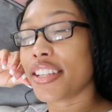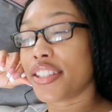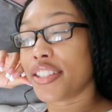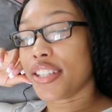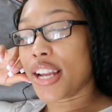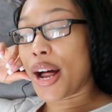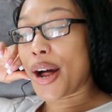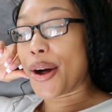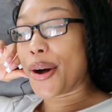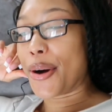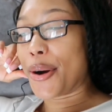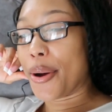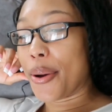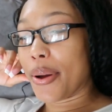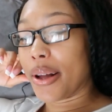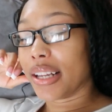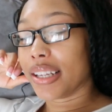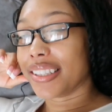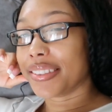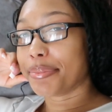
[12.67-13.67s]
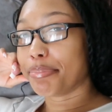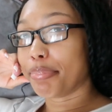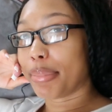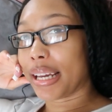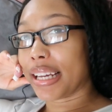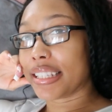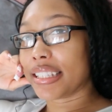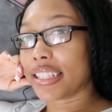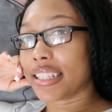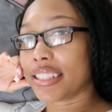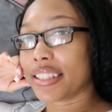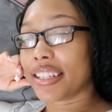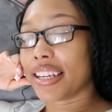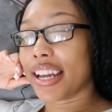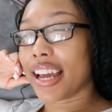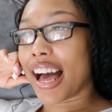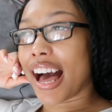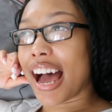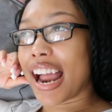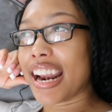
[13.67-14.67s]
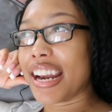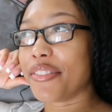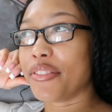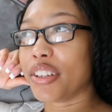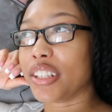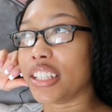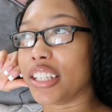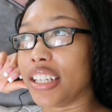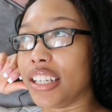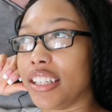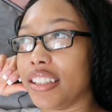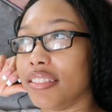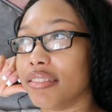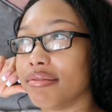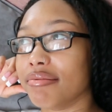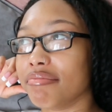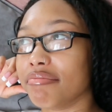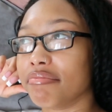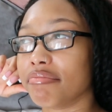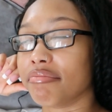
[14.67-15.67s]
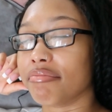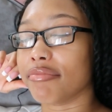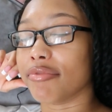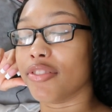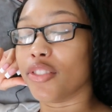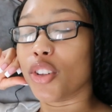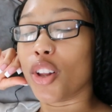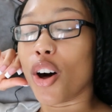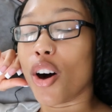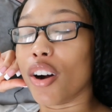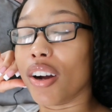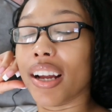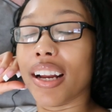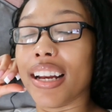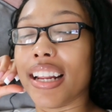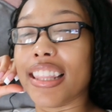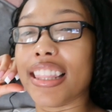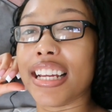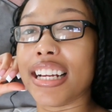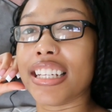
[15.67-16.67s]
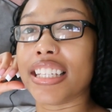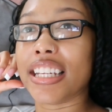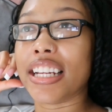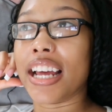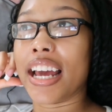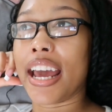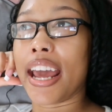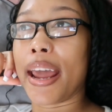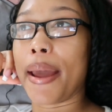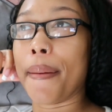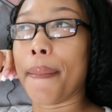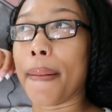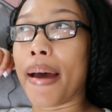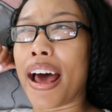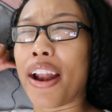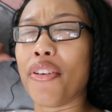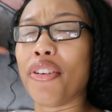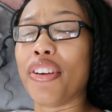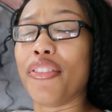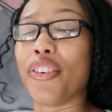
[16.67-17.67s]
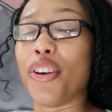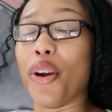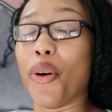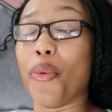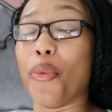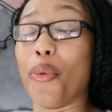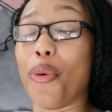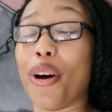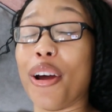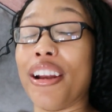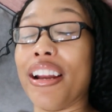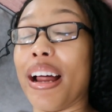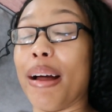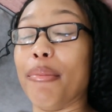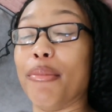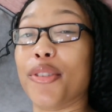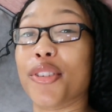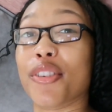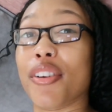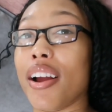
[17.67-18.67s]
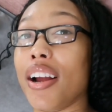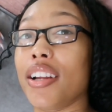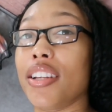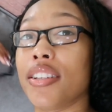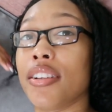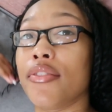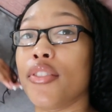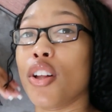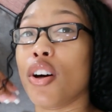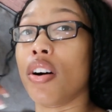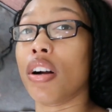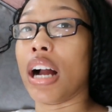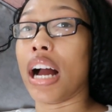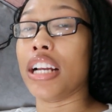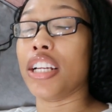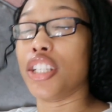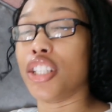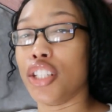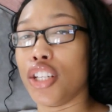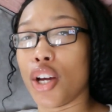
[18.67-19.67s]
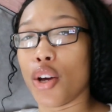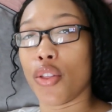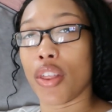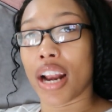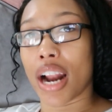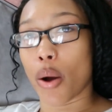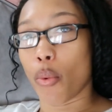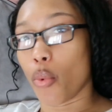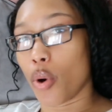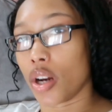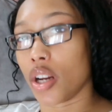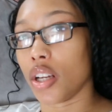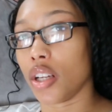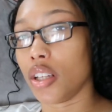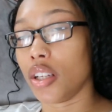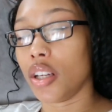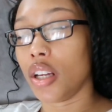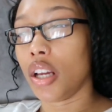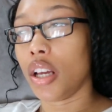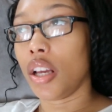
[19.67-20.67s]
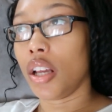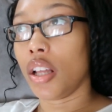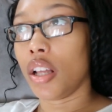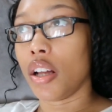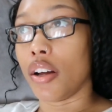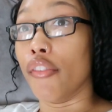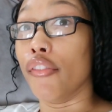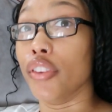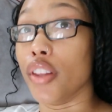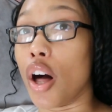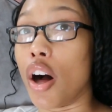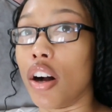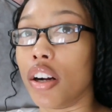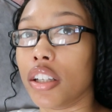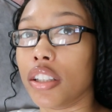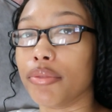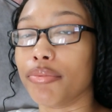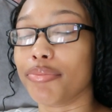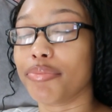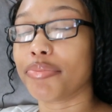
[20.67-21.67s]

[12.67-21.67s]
So basically I didn't really vlog anything today. I don't even know what I'm trying to vlog. I just know that I want to vlog.